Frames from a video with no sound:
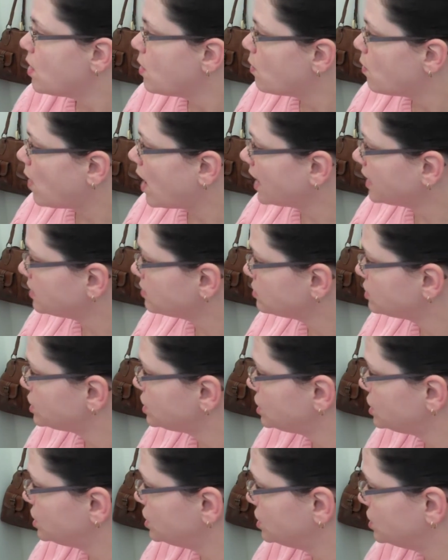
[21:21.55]
why
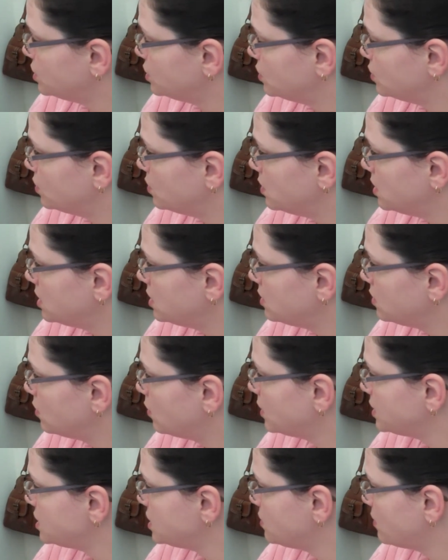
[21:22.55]
don't you,
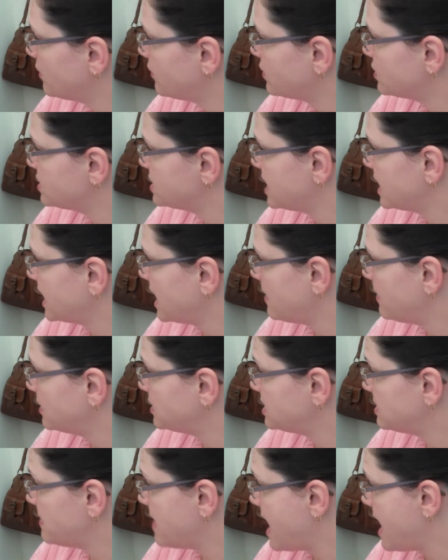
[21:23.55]
what do you want for a snack? How
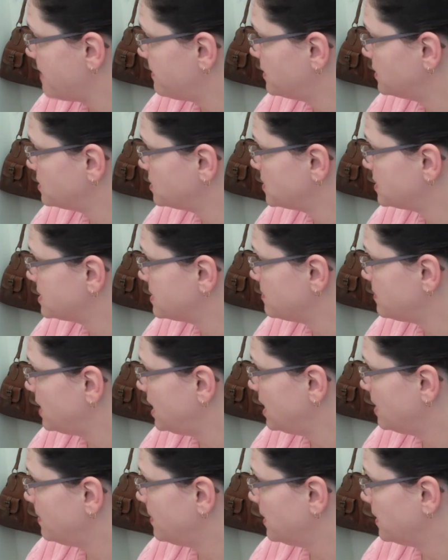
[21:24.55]
about some apples with some
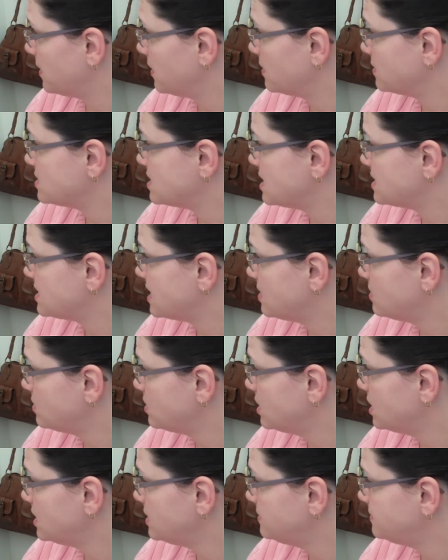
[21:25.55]
peanut butter? Does that sound
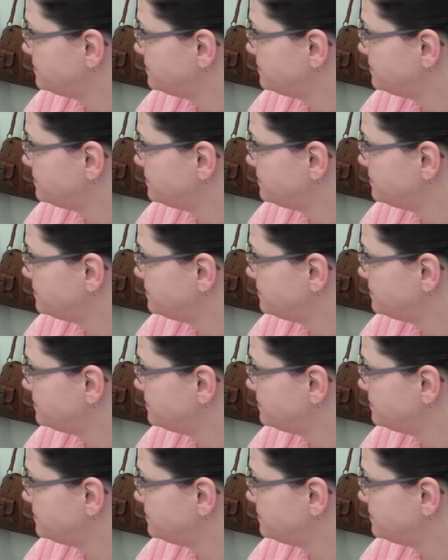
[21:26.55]
good?